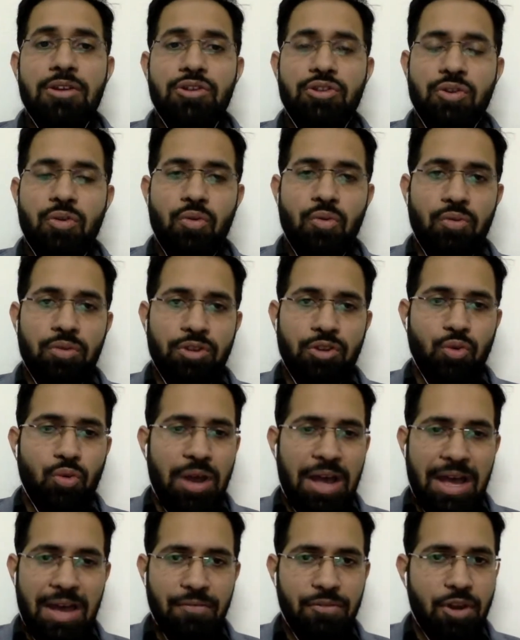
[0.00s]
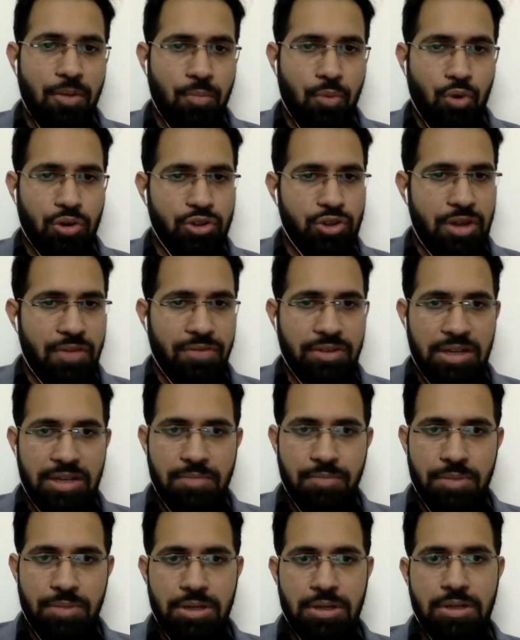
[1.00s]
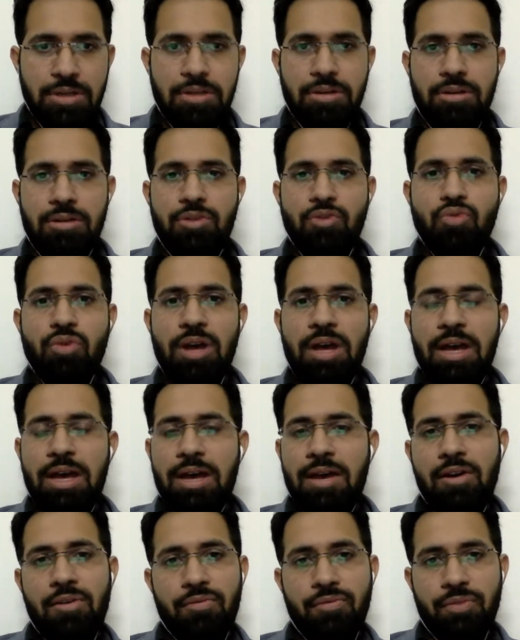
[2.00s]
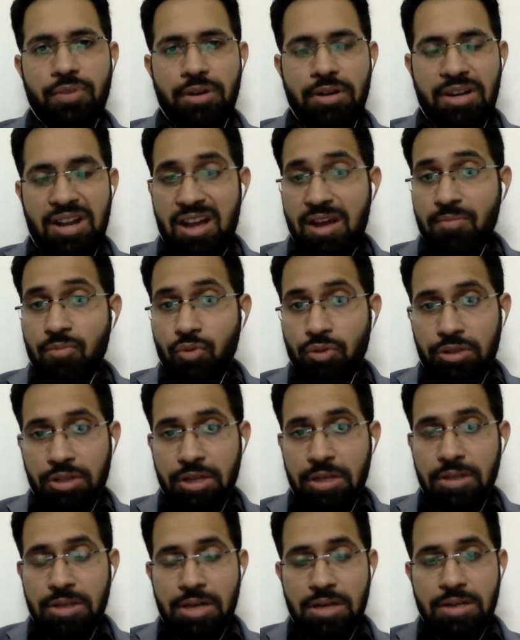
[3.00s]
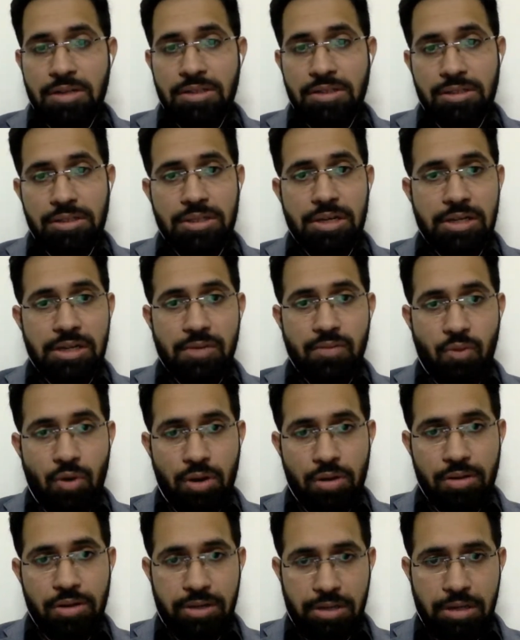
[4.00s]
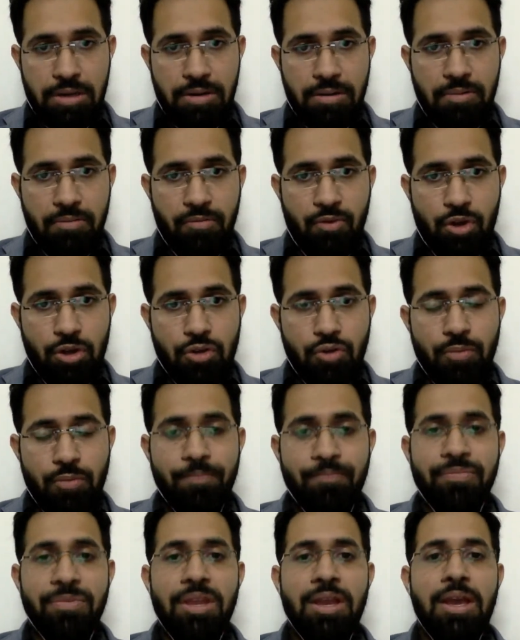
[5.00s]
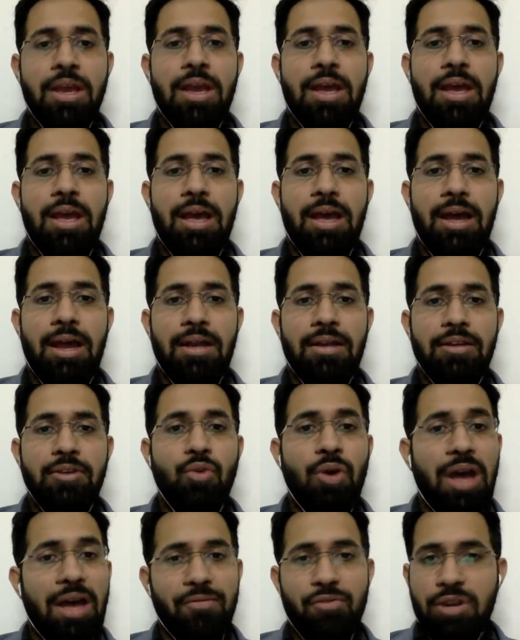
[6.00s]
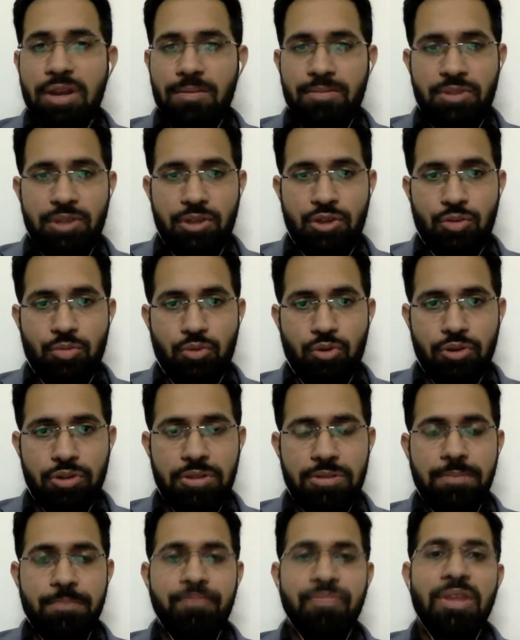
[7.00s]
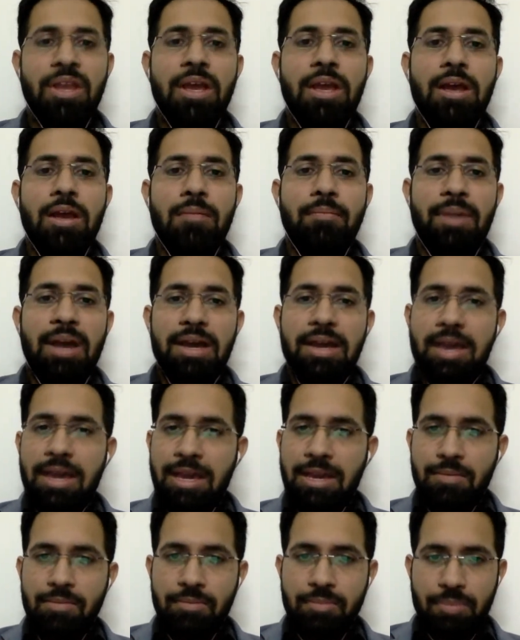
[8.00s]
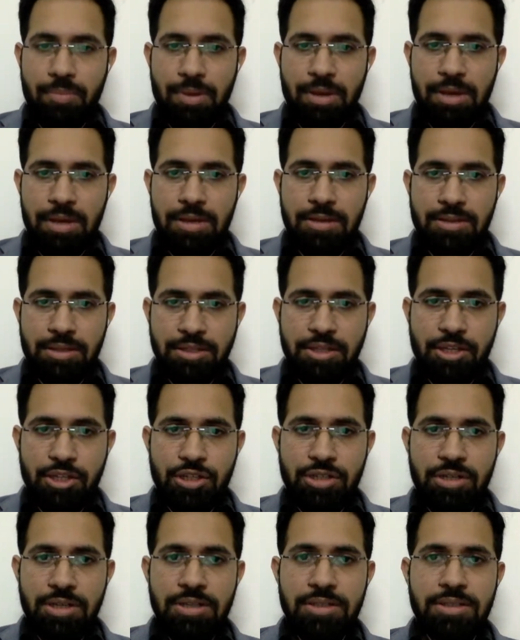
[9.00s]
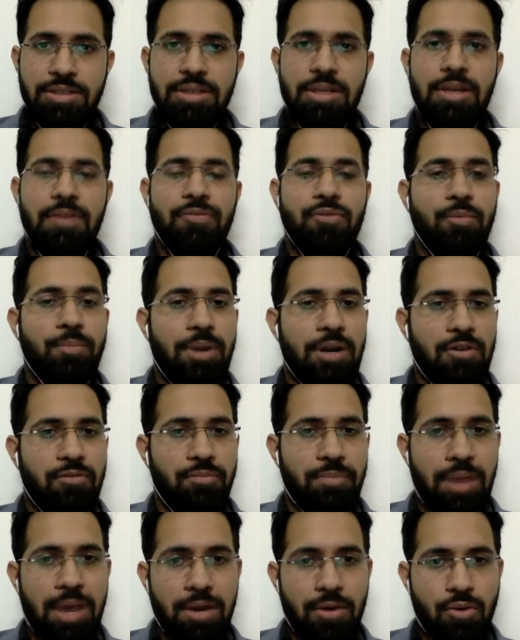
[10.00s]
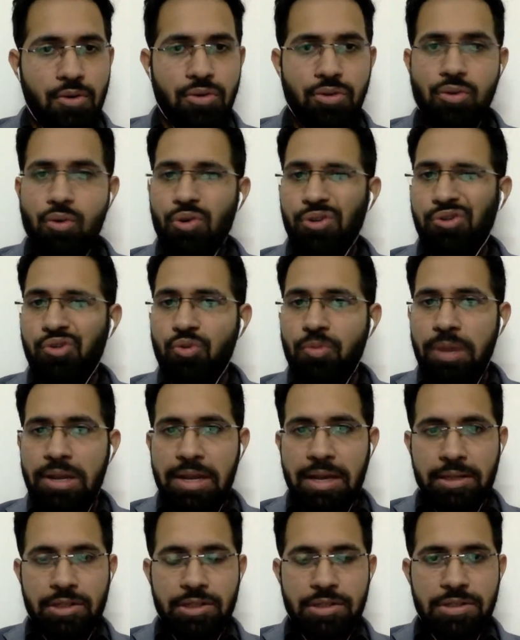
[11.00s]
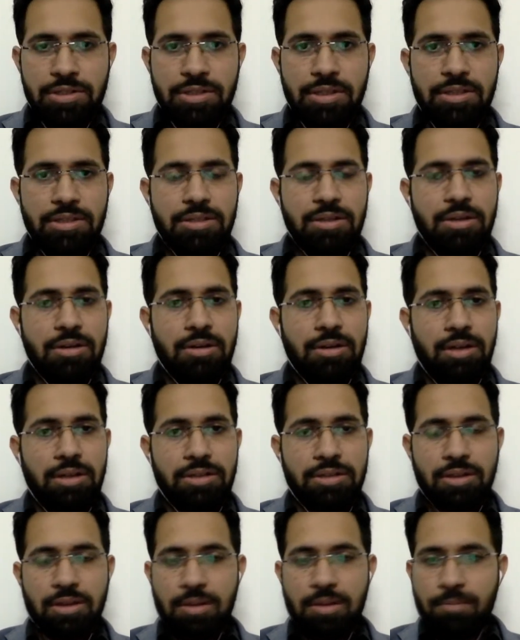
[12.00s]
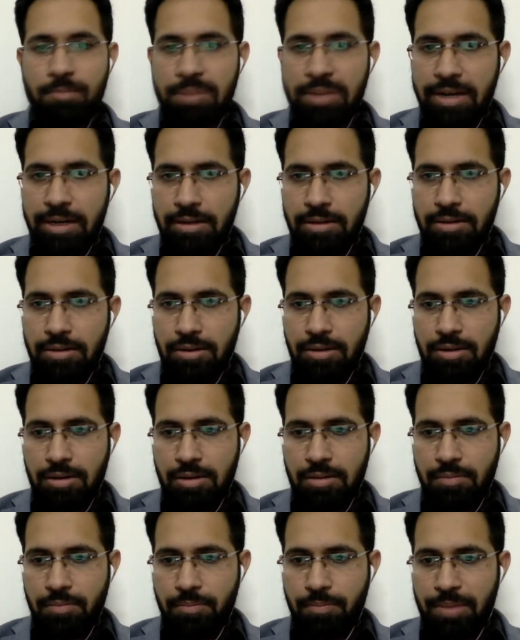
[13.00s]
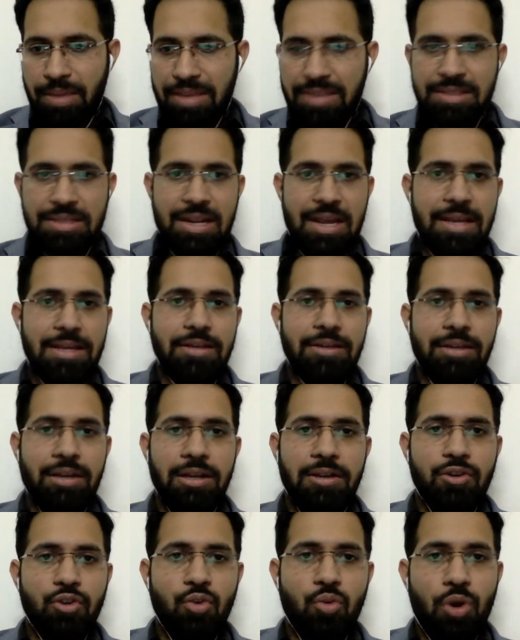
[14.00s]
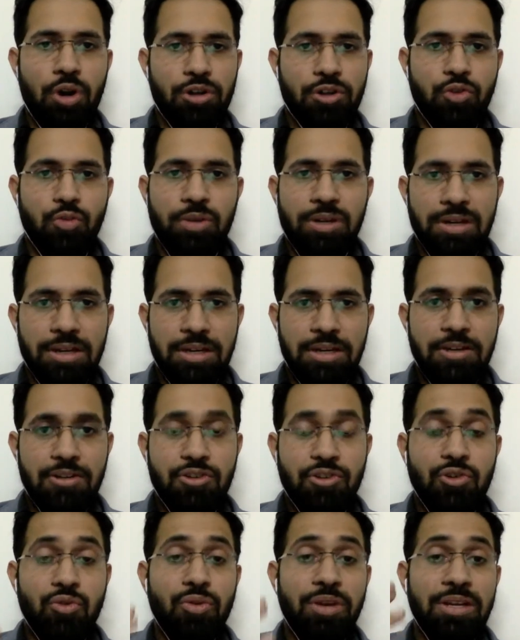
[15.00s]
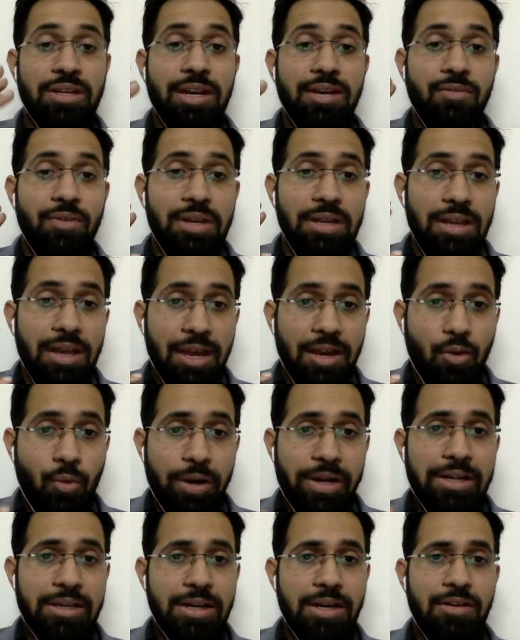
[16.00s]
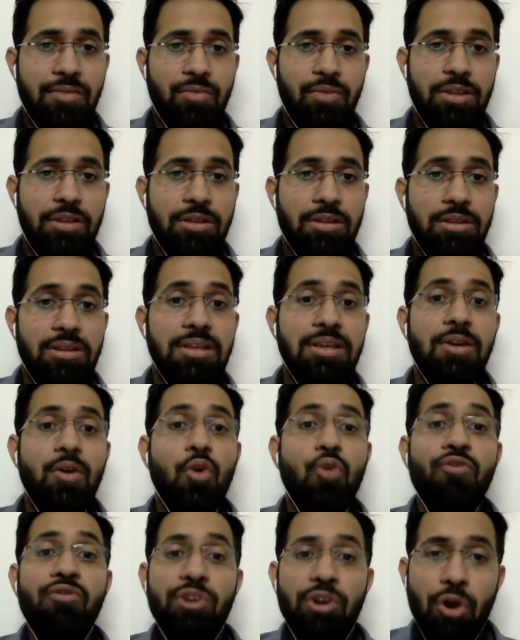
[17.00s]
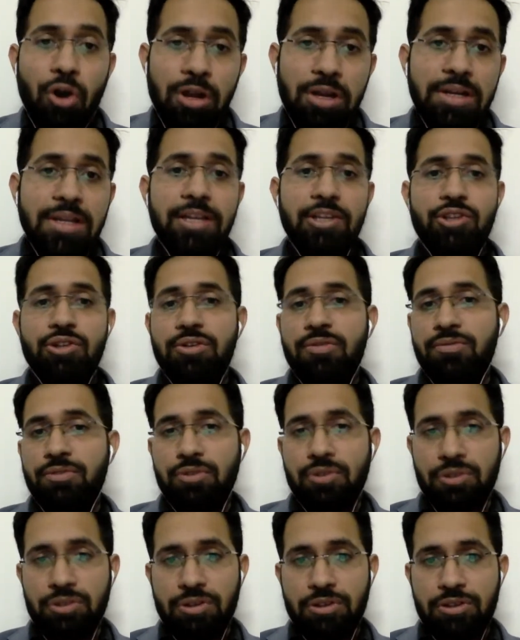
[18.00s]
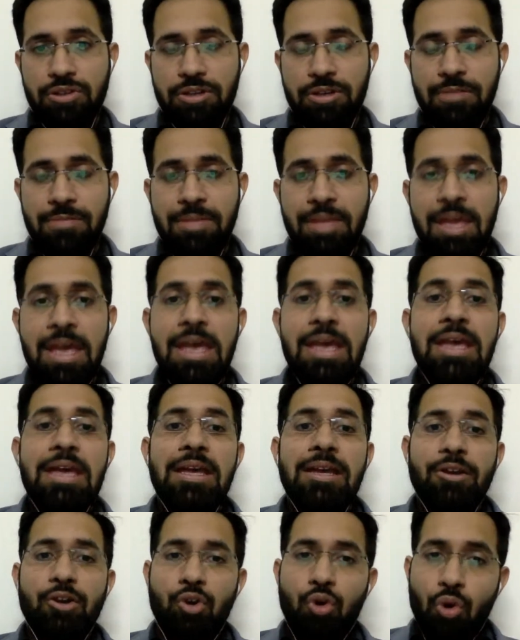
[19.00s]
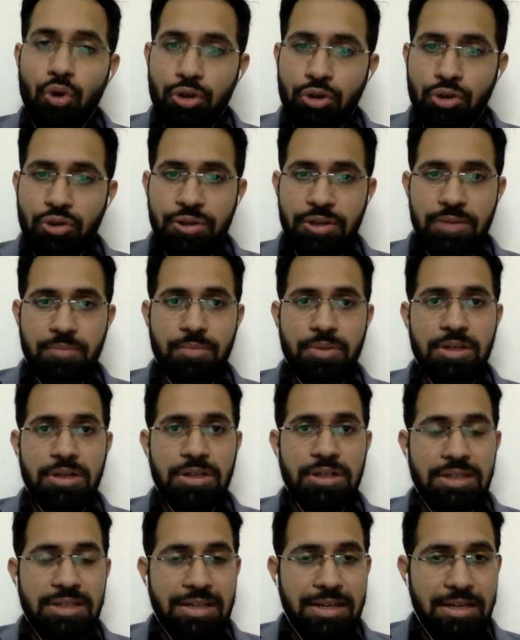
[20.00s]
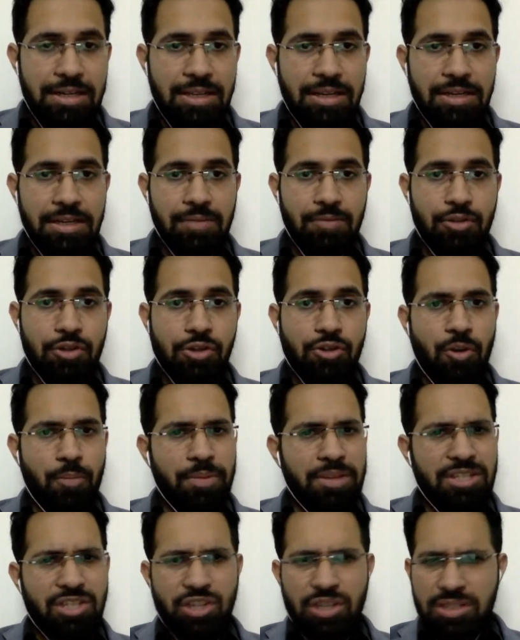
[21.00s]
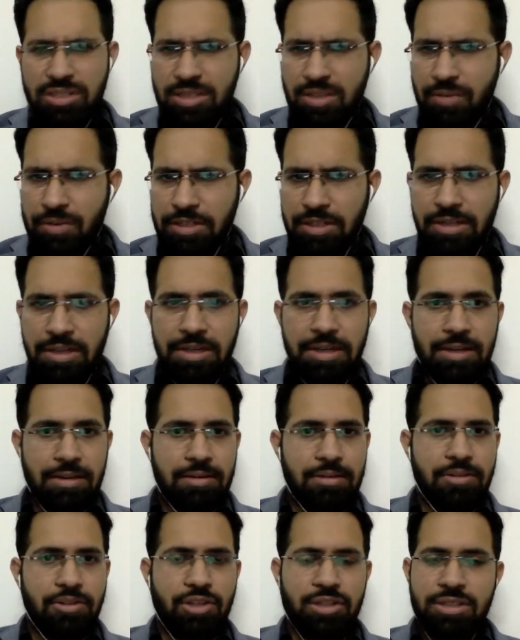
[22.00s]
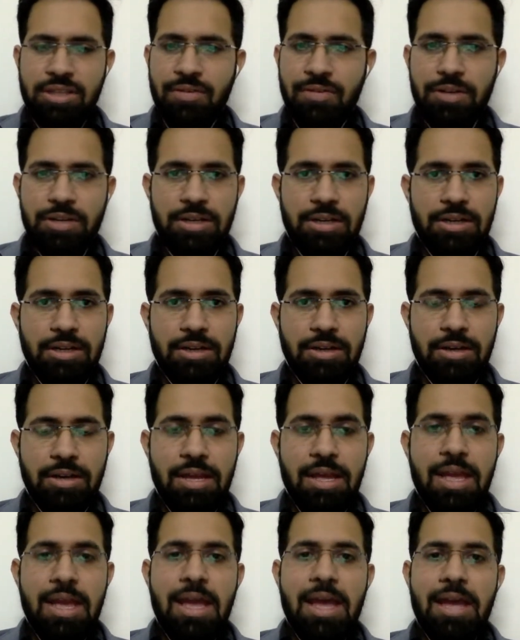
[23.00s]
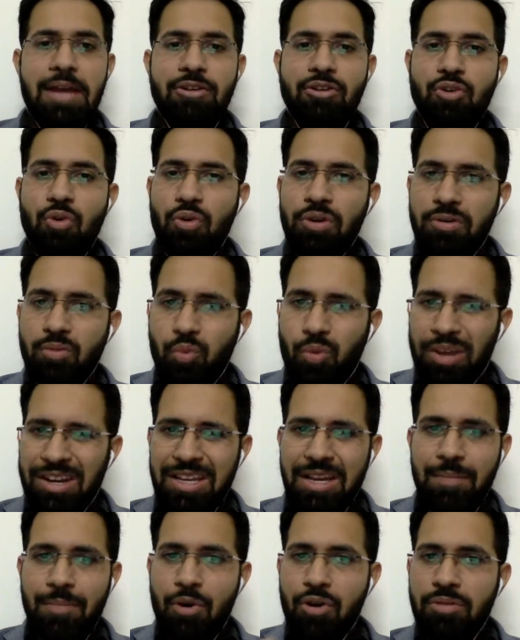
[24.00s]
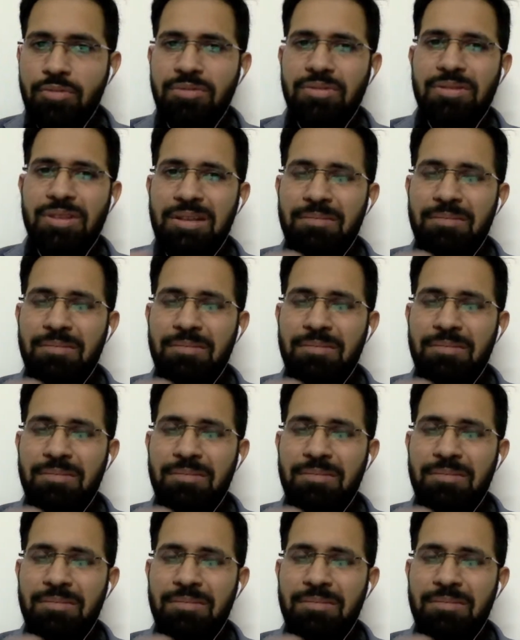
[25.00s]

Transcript: So you have your books, you have Greenberg, you have Ramamurthy and Tandon's little volume, and you have your MCQ books. My aim, my suggestion is, if you're part of Marrow, go through my lectures. It's a complete baseline into what you will need. So you can get very acquainted with the overall nature of neurosurgery. Go to Greenberg, read the individual topics, just give it a reading. Just give it a reading. Don't worry about